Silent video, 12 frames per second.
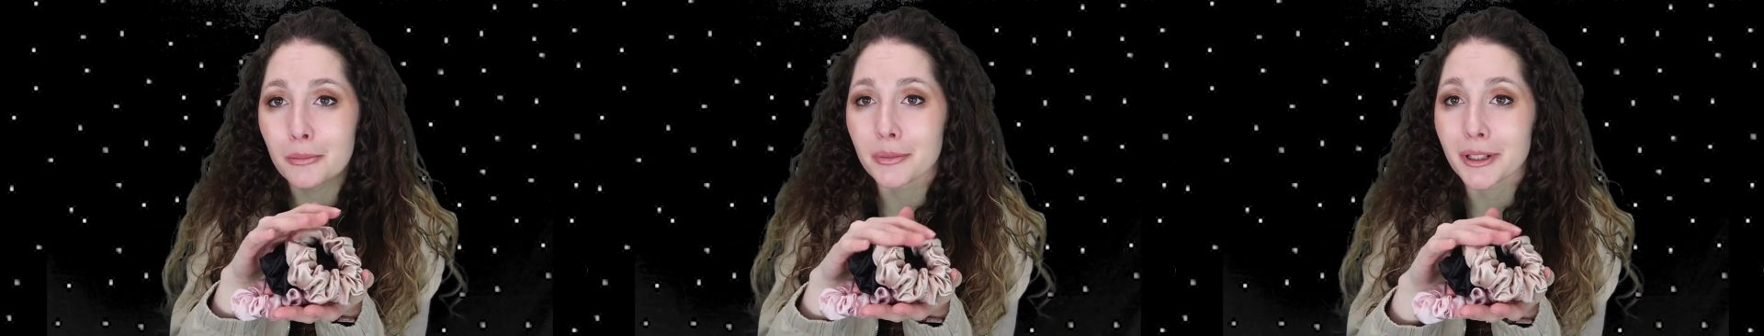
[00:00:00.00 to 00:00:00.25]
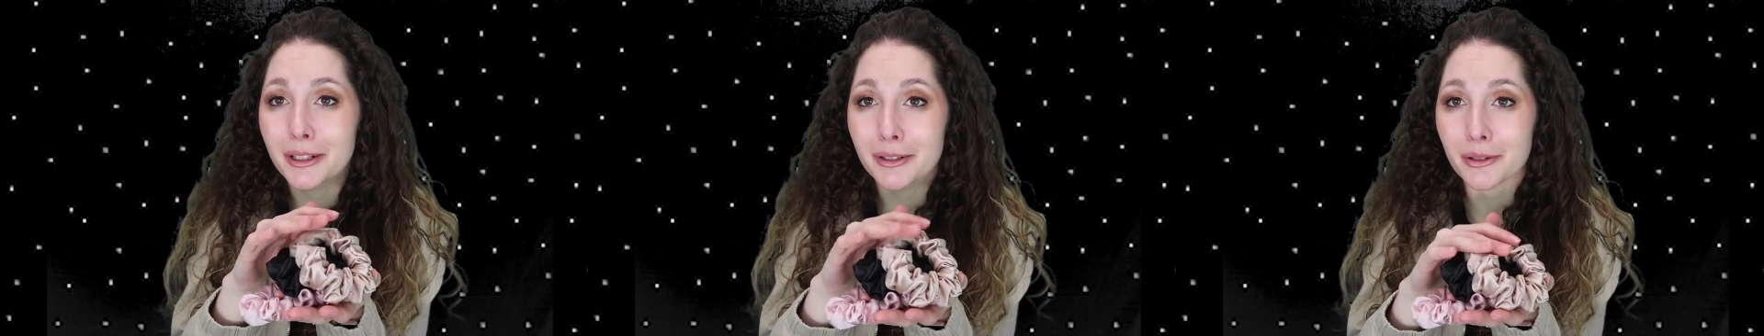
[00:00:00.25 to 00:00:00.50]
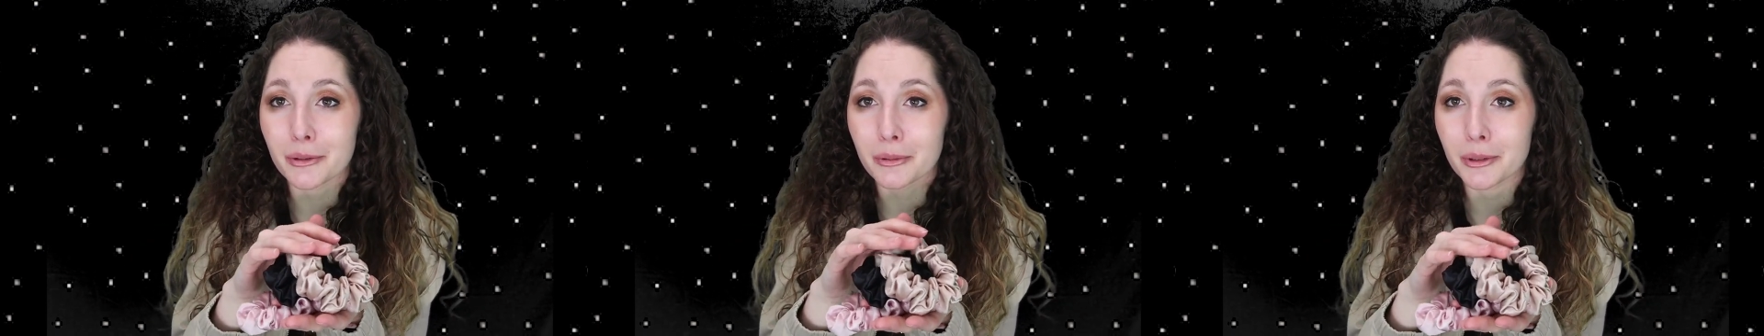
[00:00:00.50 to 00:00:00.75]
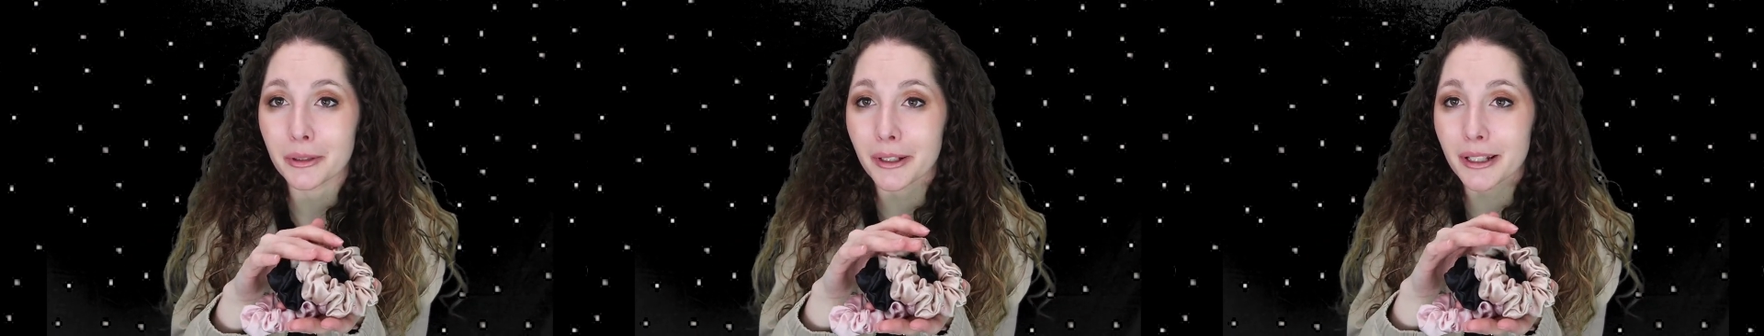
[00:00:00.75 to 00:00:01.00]
because they're
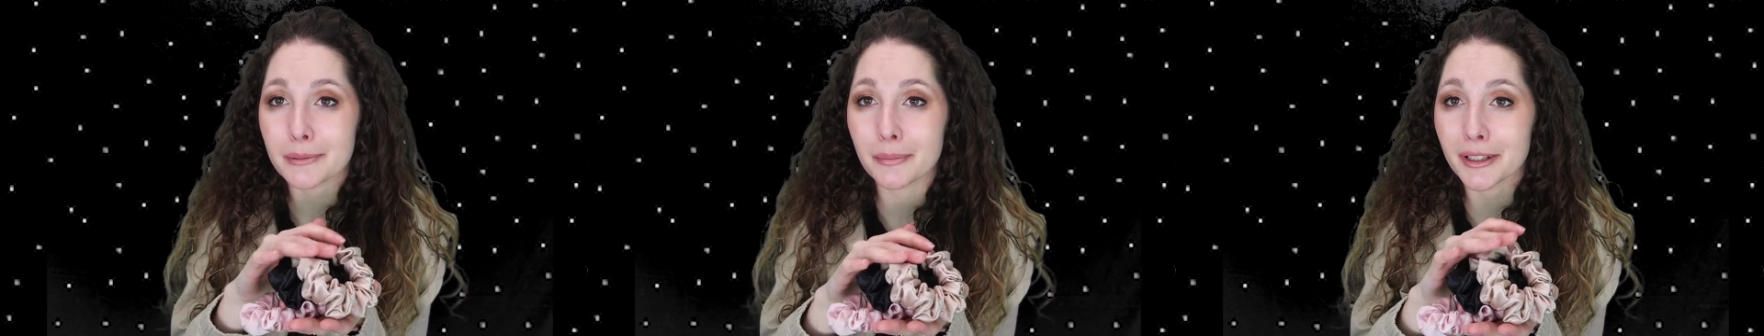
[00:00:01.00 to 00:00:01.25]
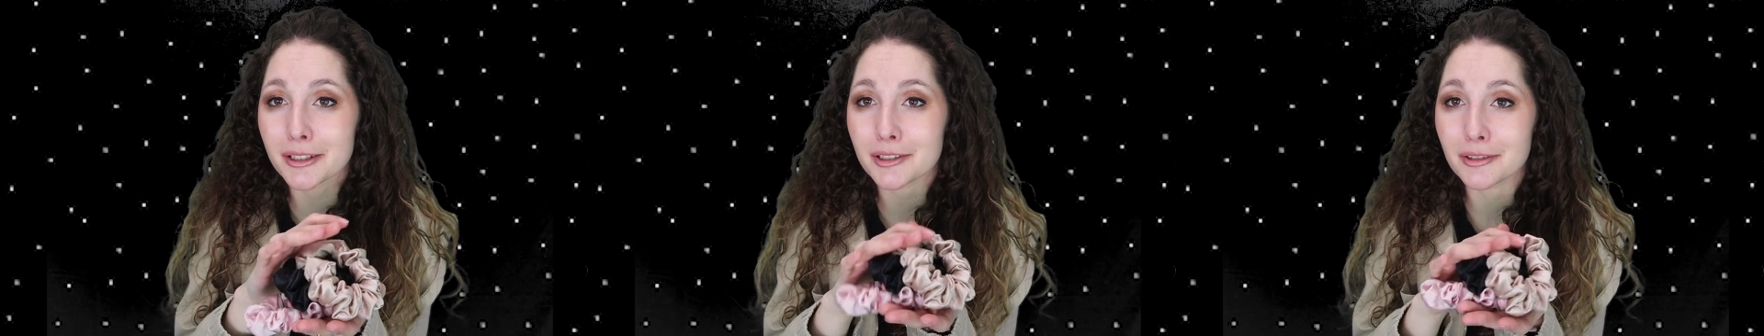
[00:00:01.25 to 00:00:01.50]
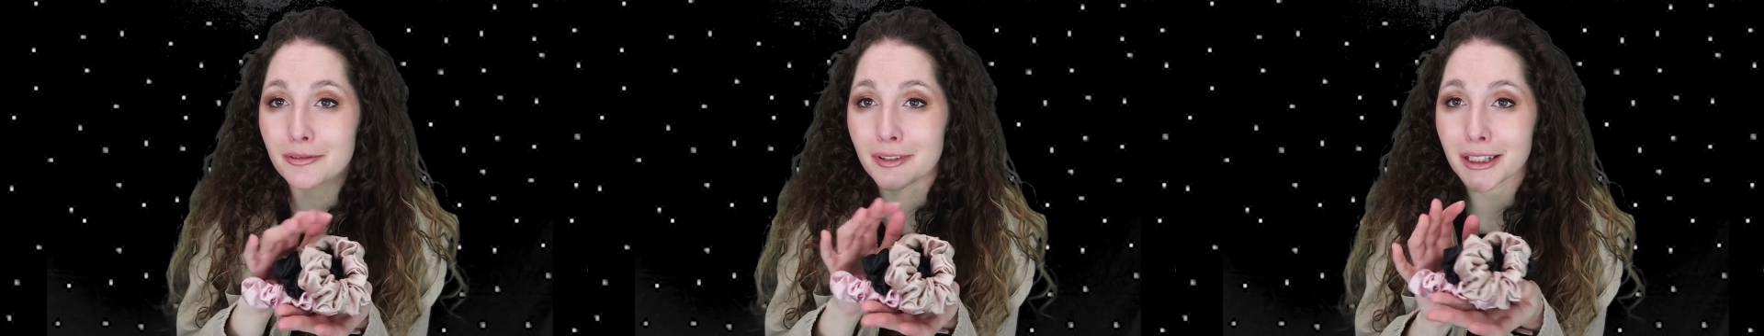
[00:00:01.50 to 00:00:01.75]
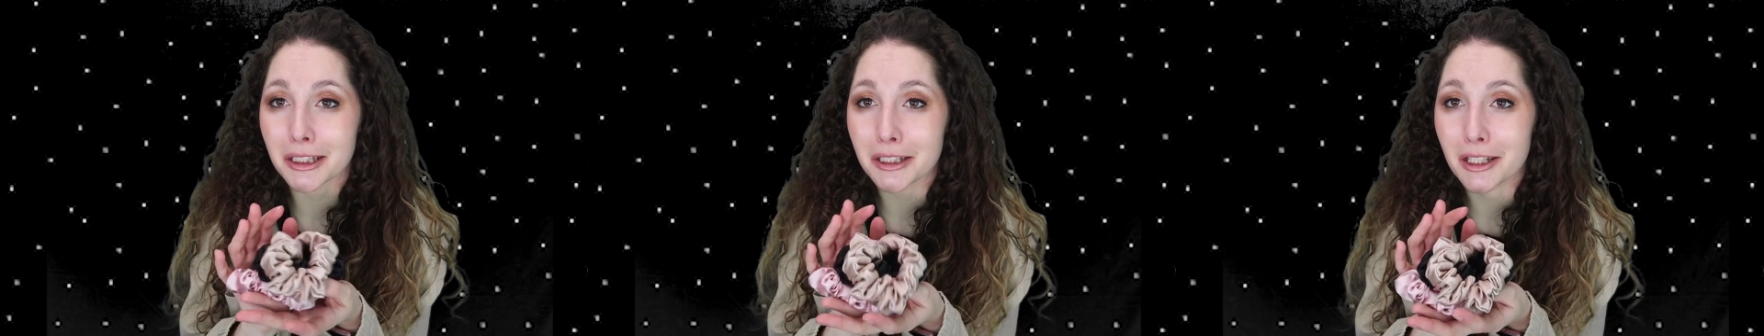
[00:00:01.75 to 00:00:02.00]
really expensive
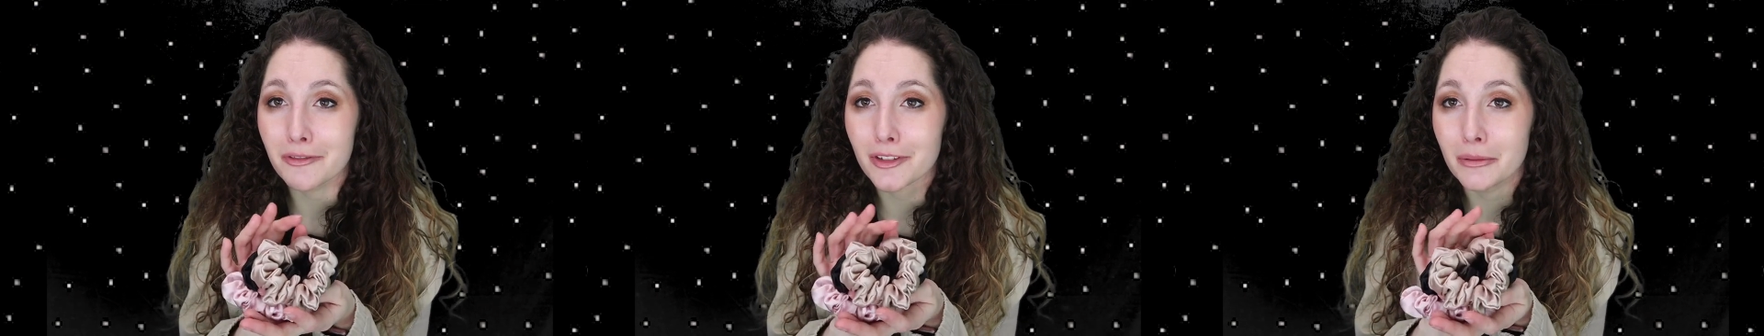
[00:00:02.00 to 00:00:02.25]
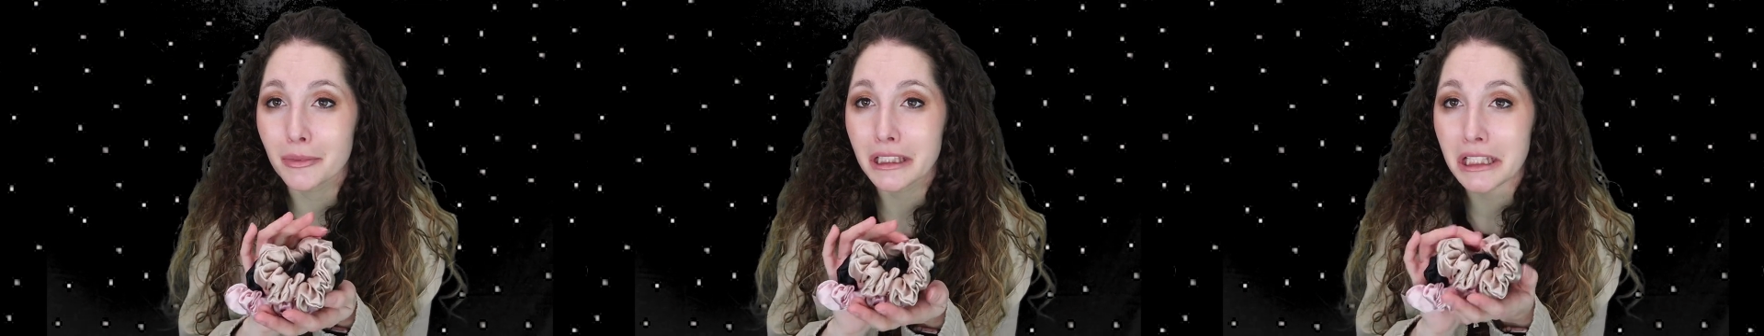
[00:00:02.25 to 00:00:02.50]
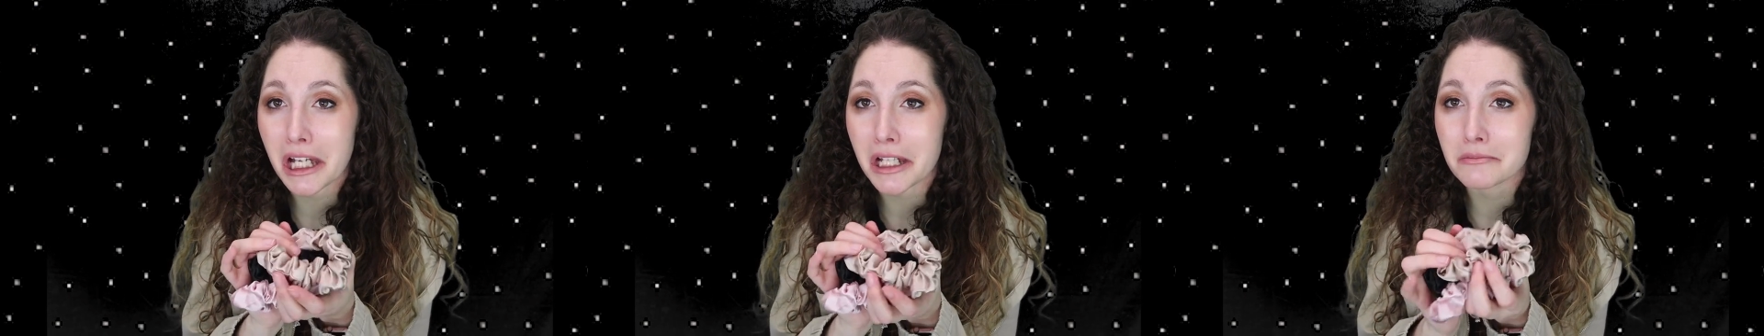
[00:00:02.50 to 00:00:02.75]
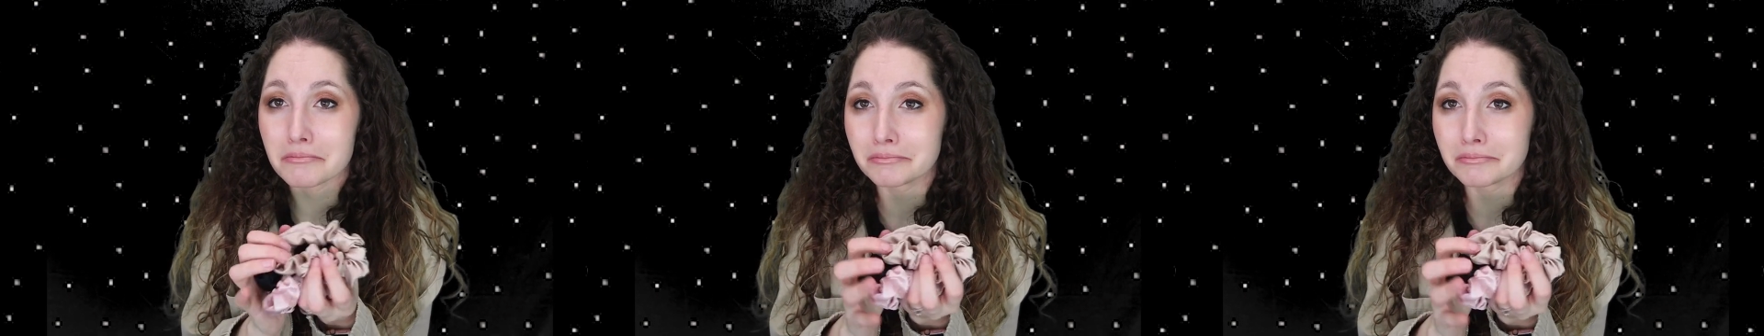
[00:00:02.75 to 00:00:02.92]
and I love them a lot.